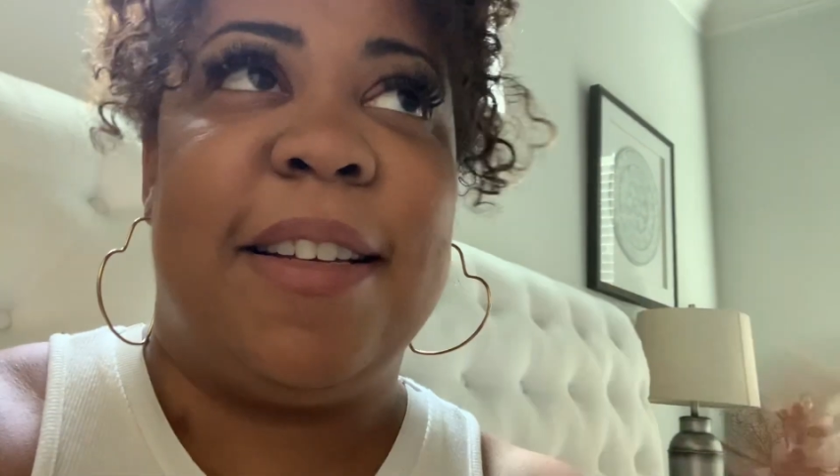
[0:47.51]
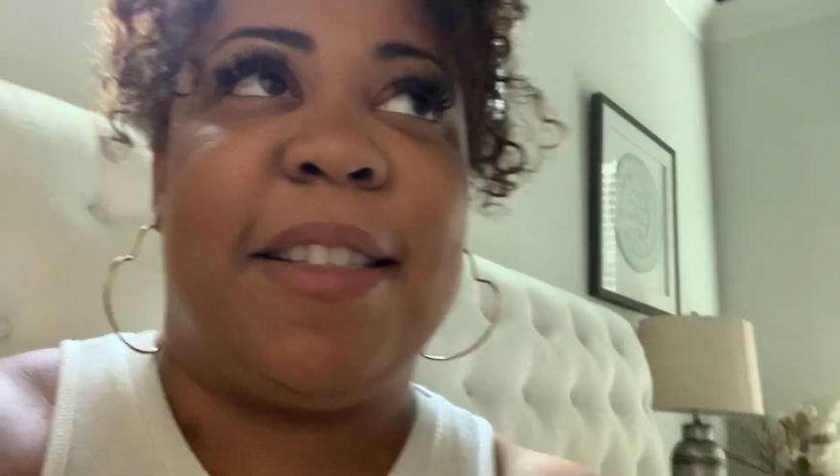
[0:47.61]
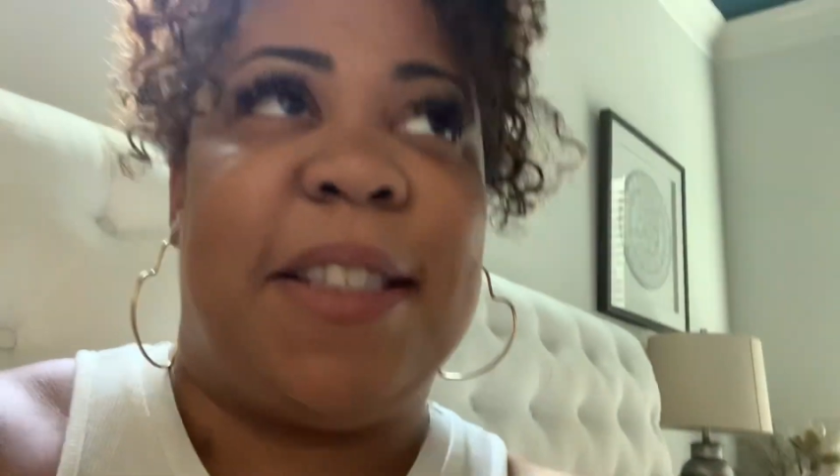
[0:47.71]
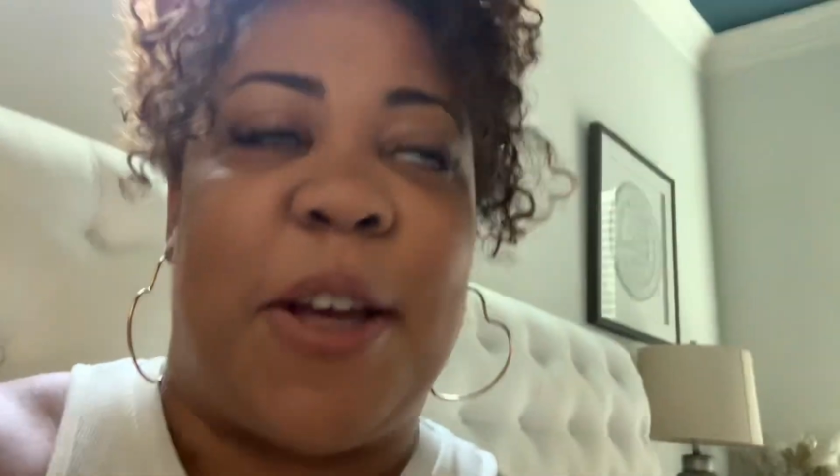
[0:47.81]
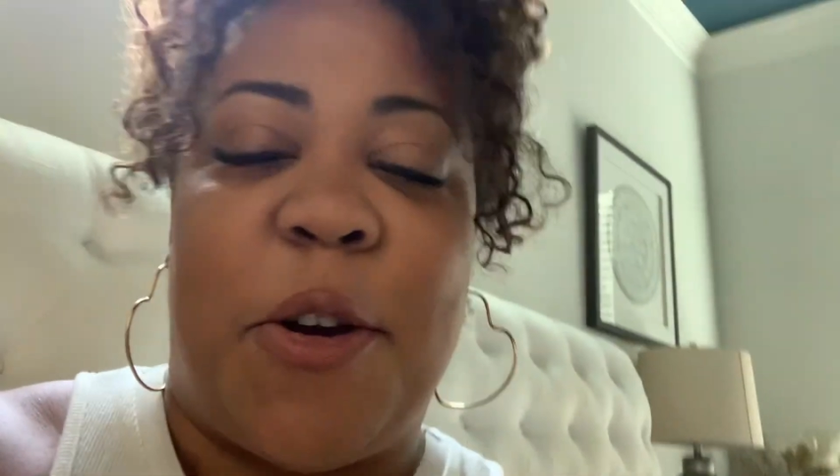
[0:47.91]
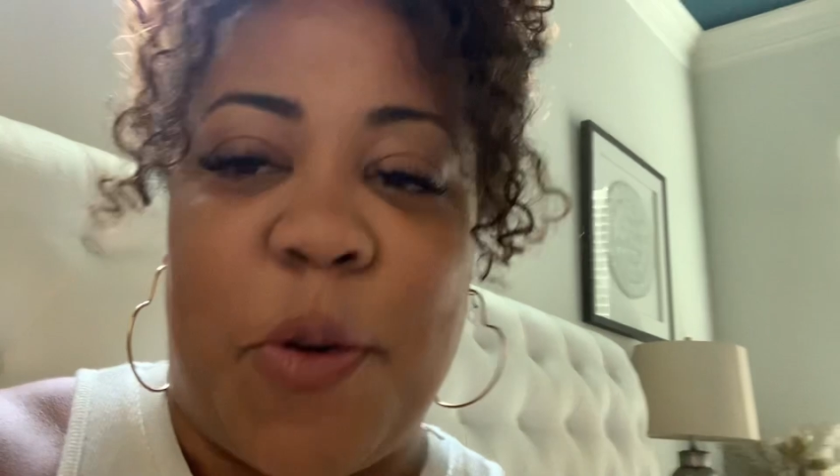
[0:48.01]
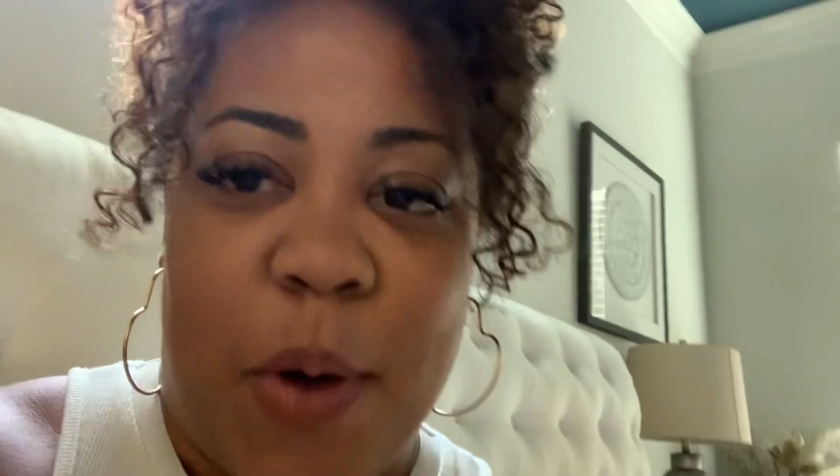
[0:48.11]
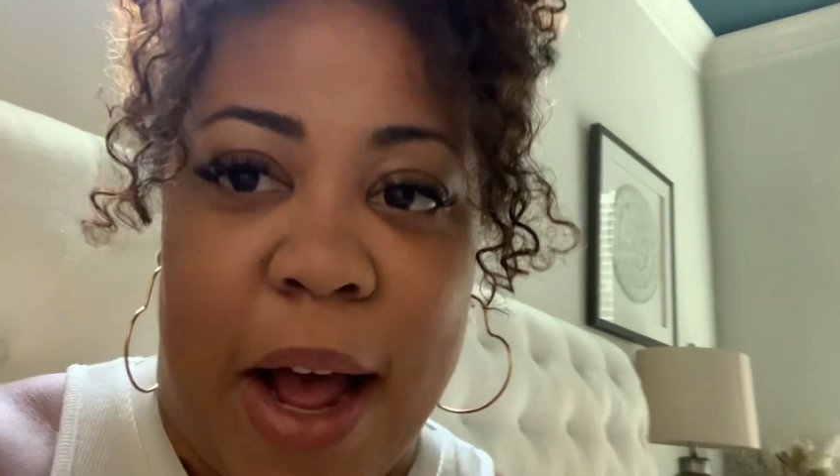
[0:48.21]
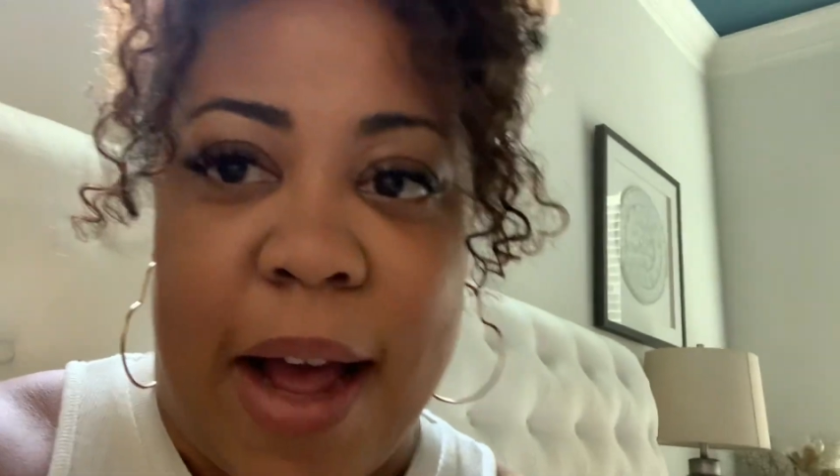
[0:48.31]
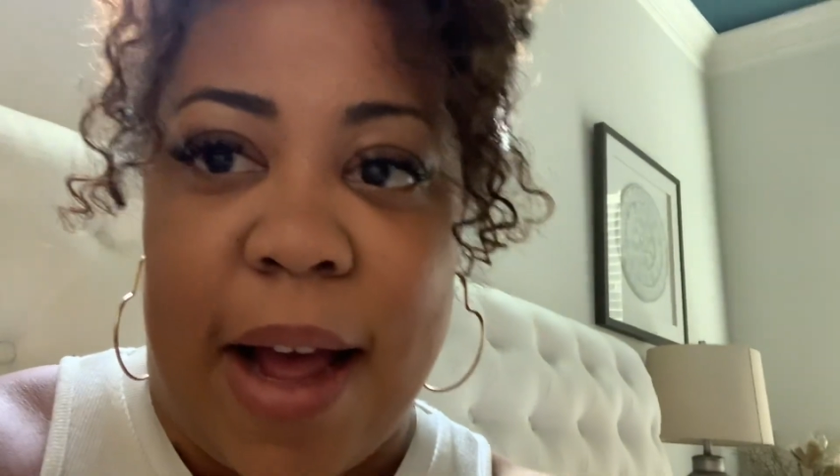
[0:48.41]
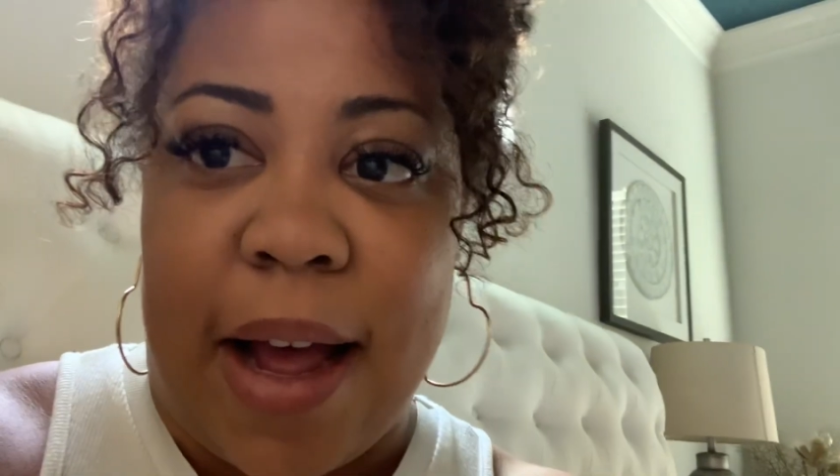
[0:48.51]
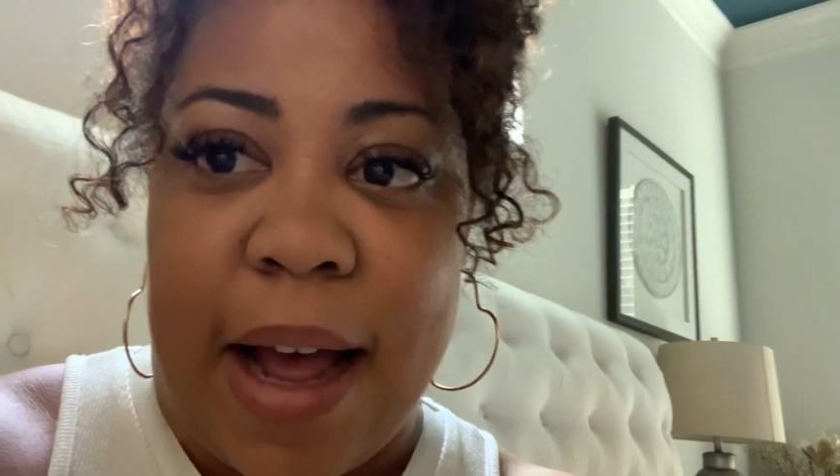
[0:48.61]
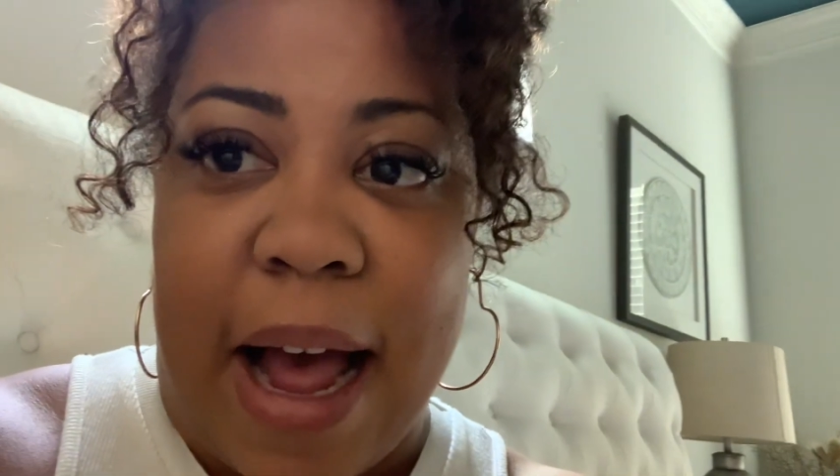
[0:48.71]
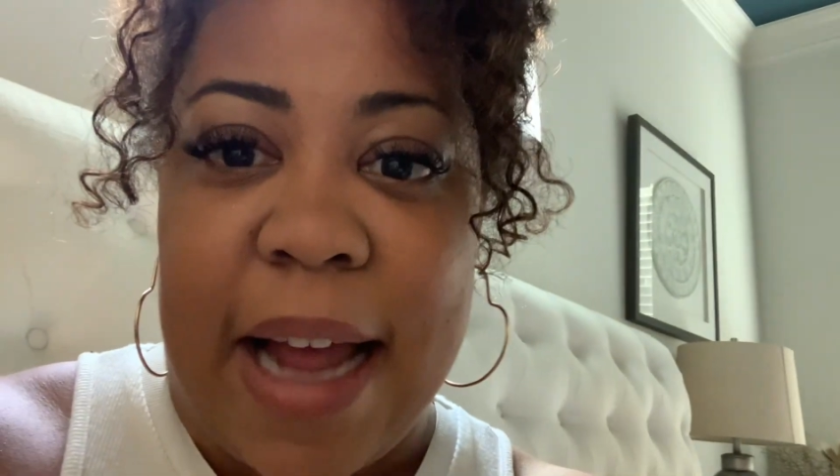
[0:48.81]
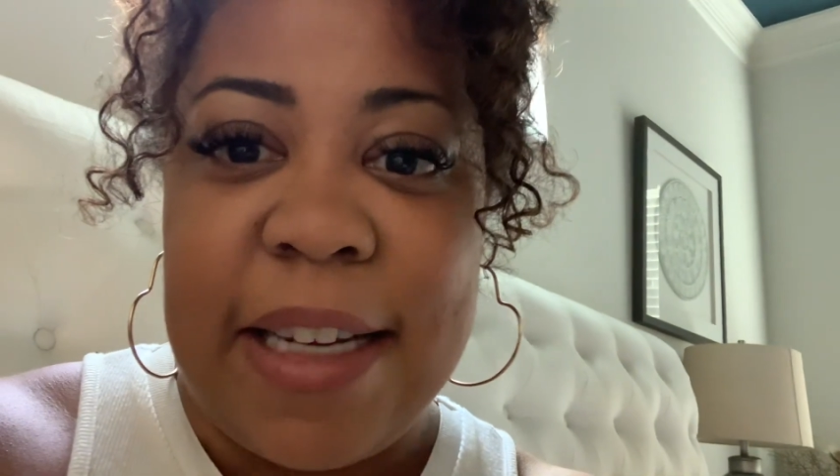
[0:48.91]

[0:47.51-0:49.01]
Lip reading: So I